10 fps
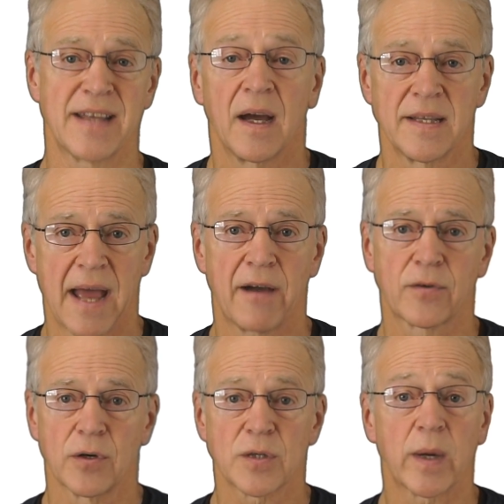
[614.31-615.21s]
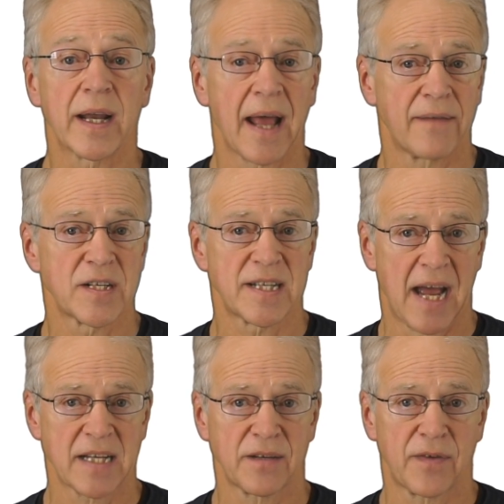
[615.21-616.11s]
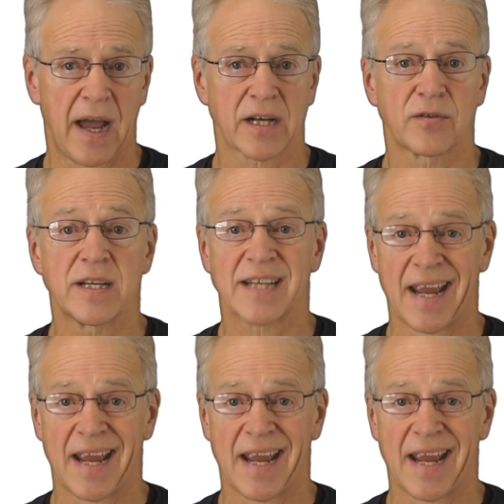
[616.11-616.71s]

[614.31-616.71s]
And now, of course, we can have static factories